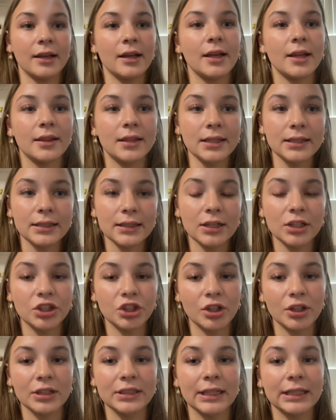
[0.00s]
This
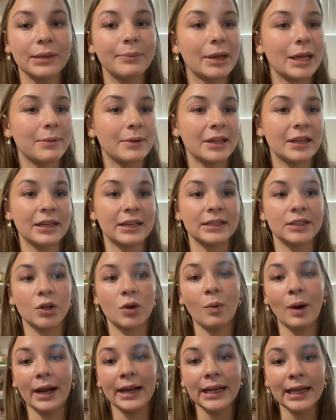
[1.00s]
assures that the baby is
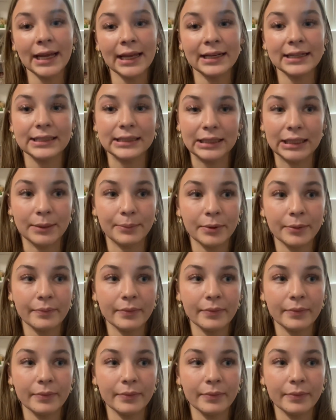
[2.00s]
quiet and asleep,